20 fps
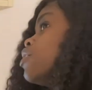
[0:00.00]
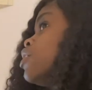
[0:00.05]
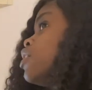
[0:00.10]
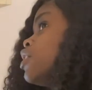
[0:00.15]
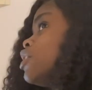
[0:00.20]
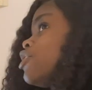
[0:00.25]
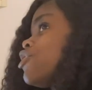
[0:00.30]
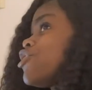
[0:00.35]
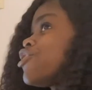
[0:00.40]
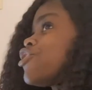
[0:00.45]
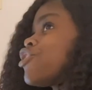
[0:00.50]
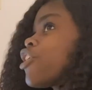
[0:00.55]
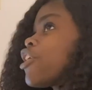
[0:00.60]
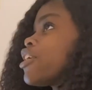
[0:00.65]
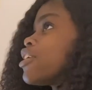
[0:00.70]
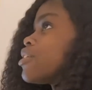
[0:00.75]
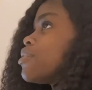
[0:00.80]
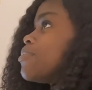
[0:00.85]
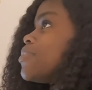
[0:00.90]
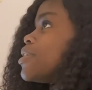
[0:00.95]

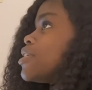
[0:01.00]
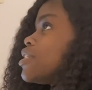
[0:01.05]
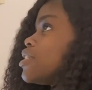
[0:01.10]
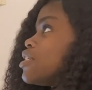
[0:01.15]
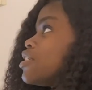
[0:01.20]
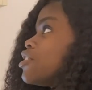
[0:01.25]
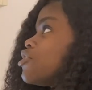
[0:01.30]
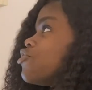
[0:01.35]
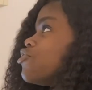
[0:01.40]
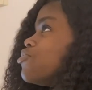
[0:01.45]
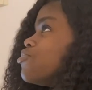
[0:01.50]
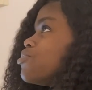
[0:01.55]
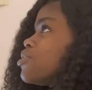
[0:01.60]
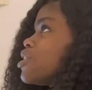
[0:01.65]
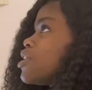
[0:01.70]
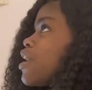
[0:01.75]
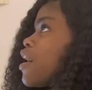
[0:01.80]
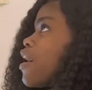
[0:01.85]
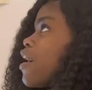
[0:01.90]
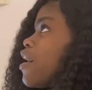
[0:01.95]
starting a business, you can
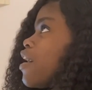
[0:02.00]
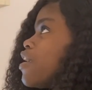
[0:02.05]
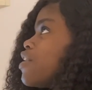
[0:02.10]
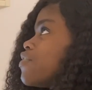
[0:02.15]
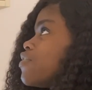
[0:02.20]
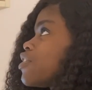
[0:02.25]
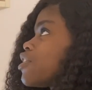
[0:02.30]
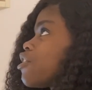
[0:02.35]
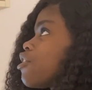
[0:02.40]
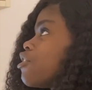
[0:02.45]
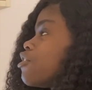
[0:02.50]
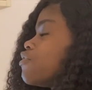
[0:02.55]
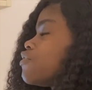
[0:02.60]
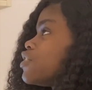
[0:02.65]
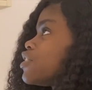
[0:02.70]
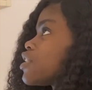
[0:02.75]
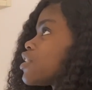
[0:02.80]
have all these